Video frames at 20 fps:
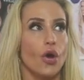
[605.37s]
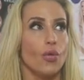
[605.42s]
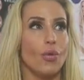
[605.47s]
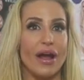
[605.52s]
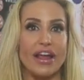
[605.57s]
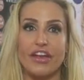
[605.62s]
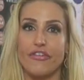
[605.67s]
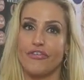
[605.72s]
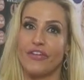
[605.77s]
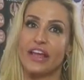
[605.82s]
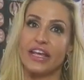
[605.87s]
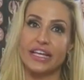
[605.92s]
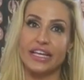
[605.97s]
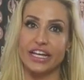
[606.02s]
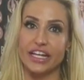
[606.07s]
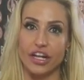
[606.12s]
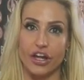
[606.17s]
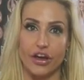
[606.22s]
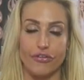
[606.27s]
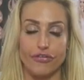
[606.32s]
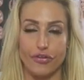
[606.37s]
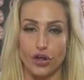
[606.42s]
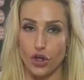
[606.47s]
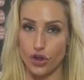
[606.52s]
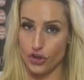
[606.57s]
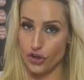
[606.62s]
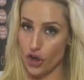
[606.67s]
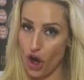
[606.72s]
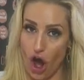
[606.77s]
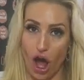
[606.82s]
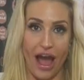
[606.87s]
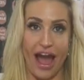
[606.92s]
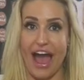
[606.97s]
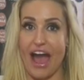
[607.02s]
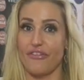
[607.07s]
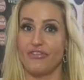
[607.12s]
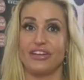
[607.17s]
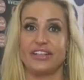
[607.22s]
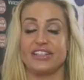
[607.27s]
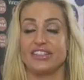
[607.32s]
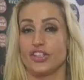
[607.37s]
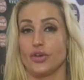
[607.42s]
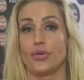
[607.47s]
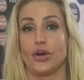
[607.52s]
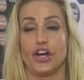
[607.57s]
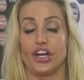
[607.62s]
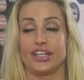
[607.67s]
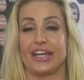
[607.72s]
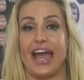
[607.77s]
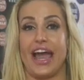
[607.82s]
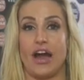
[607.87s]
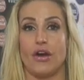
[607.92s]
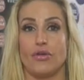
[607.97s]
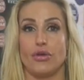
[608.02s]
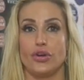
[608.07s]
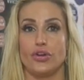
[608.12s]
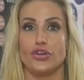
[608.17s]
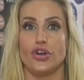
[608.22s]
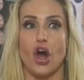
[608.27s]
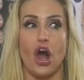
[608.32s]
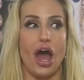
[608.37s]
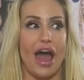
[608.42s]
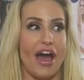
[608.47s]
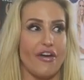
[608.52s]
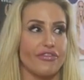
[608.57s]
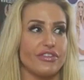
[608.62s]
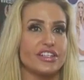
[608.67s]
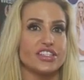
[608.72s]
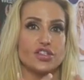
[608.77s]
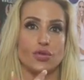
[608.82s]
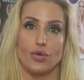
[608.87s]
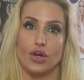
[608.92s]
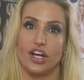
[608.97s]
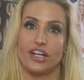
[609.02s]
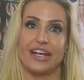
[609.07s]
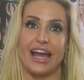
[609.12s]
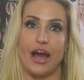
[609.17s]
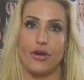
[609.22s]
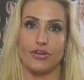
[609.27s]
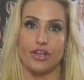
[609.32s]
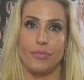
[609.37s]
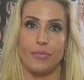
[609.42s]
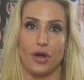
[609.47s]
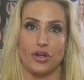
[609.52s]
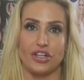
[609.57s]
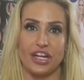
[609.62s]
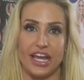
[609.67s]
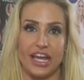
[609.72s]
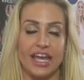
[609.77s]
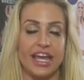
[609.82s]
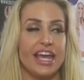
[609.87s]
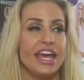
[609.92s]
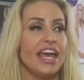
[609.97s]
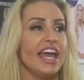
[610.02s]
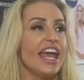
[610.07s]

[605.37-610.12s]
way of thinking of not having to work out, not having to work out your body.